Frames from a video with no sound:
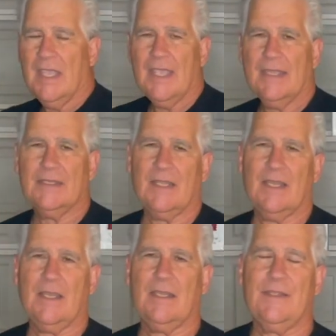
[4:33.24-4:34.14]
And
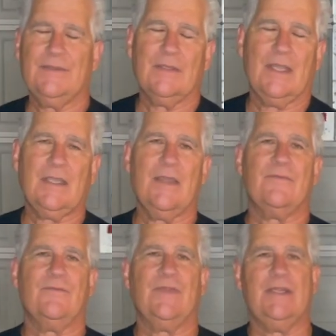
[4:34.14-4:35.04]
I
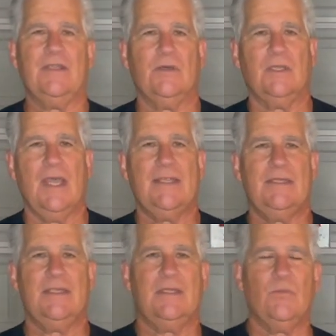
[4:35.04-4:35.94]
got video of
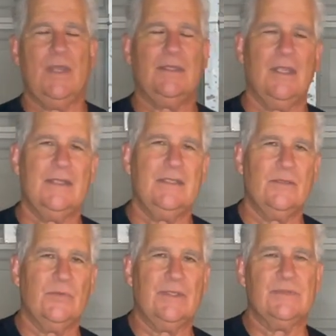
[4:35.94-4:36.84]
White
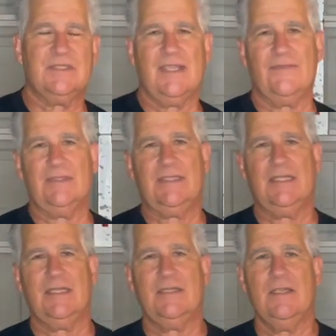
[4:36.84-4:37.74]
Lightning when he was
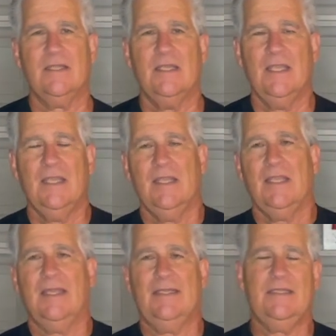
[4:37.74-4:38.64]
17,
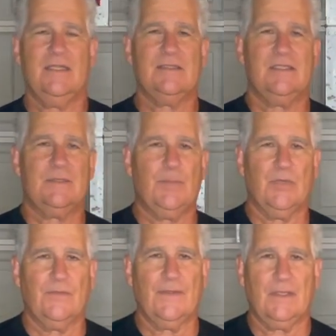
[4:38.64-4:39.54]
and he does this
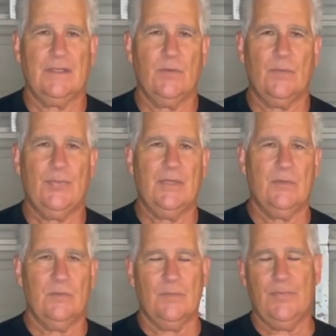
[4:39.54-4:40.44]
perfectly.
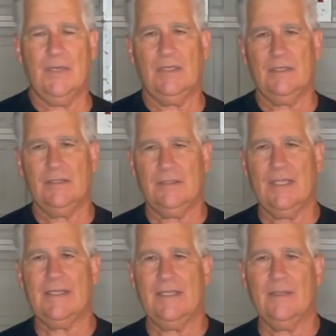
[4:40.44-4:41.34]

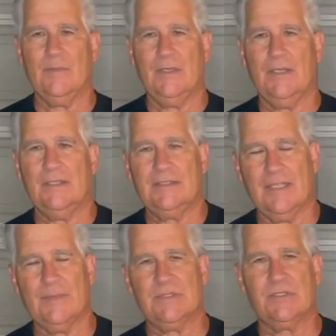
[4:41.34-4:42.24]
Let him
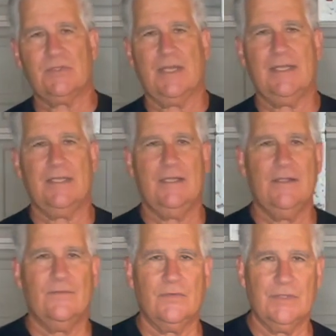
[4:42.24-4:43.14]
demonstrate it
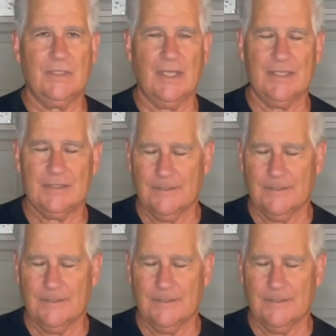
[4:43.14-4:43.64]
for you guys.